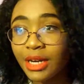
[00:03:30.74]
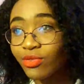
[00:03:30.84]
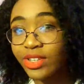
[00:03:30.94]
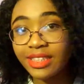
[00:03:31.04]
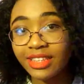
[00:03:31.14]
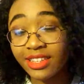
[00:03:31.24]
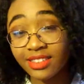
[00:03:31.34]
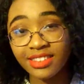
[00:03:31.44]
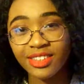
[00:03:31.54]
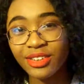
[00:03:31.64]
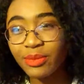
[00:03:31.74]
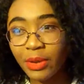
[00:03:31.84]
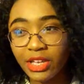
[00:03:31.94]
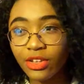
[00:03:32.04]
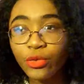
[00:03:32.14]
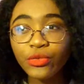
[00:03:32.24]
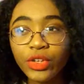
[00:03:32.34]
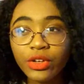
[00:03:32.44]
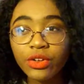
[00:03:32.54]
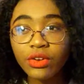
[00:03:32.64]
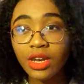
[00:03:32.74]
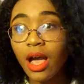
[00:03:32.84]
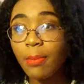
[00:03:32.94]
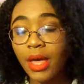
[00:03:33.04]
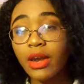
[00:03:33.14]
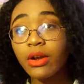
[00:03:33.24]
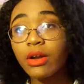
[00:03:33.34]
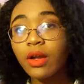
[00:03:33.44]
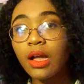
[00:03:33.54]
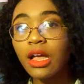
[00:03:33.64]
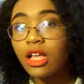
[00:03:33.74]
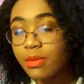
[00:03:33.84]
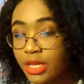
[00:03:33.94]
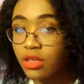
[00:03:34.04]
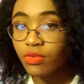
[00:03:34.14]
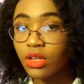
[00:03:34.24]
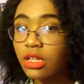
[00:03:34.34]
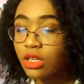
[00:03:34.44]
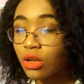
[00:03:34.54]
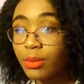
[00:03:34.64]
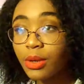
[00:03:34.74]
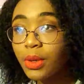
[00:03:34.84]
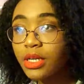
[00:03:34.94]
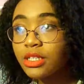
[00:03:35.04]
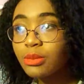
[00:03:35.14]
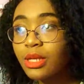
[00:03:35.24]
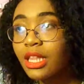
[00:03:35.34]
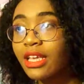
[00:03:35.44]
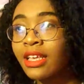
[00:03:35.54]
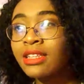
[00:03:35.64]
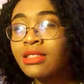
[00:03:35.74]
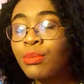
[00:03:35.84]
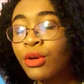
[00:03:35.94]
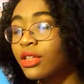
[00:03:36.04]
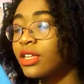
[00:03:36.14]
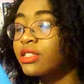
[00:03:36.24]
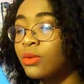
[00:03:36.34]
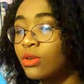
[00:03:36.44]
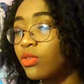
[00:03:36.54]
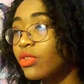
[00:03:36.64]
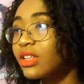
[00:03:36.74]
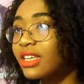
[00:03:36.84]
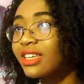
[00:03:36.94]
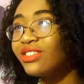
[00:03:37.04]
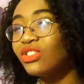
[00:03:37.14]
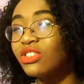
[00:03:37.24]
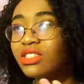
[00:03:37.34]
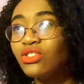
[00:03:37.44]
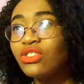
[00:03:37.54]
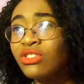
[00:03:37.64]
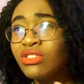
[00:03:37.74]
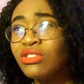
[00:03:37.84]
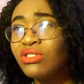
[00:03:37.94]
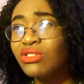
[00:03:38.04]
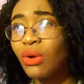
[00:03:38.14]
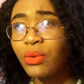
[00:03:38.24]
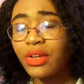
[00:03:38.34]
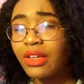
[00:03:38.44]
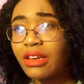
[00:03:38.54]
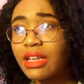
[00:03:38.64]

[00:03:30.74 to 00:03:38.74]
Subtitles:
Read this. It'll make you feel not better. It'll make you feel a little bit worse, but like it's a book that's beautiful. Like it's just so good.